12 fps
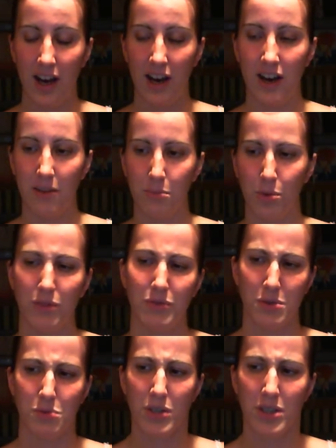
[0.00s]
Well, if it
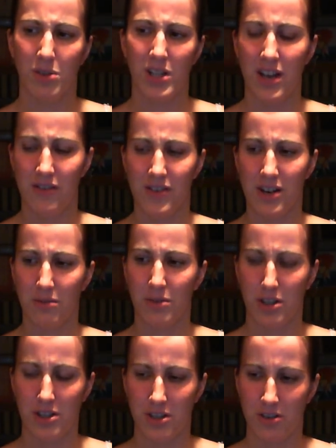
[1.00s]
was really, really heavy, I would
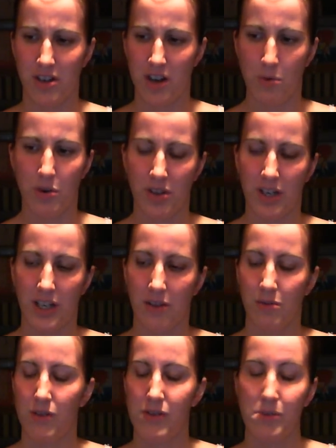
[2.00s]
consider it not worth it and get
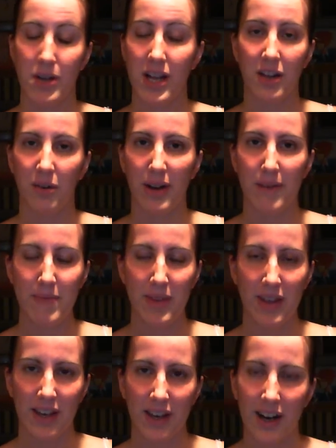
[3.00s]
rid of it. But anyway,
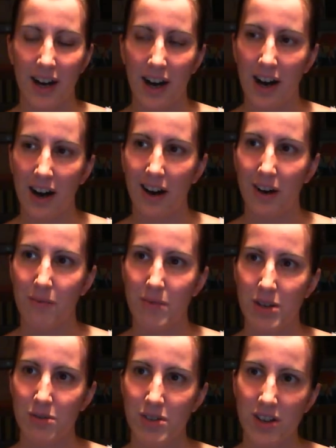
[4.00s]

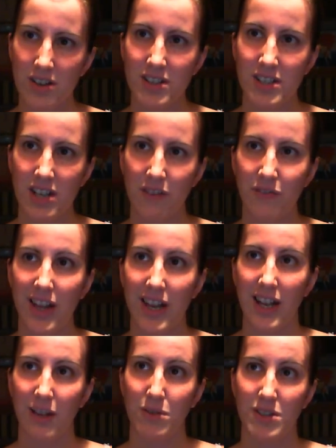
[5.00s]
it was all stuff that
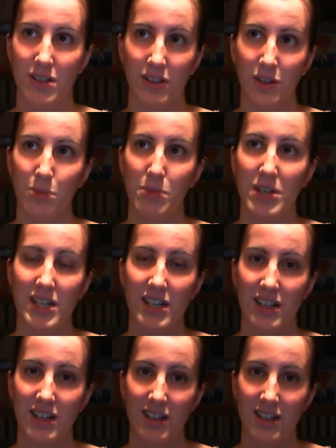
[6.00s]
it was a little bit,
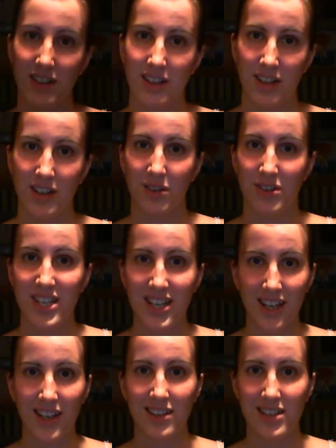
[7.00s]

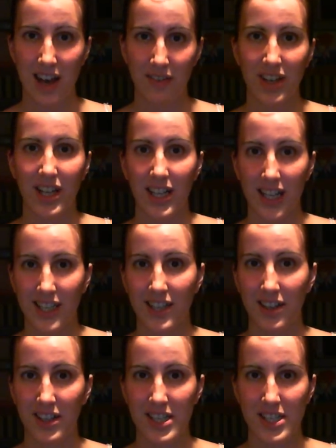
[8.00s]
tedious having collected
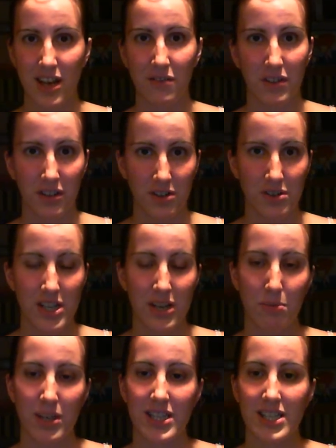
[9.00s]
all this stuff and lose
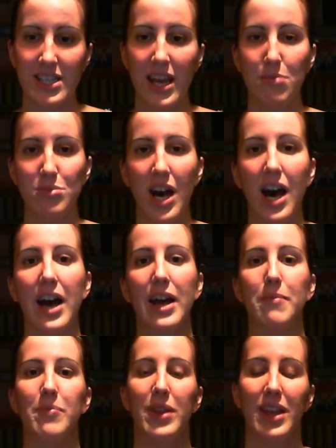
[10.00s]
it, but at the same
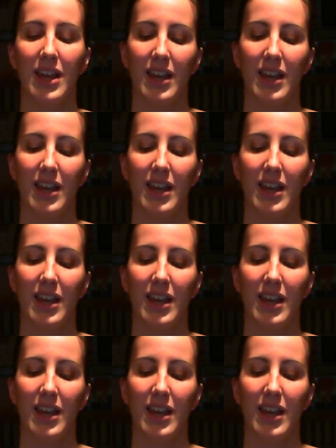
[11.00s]
time,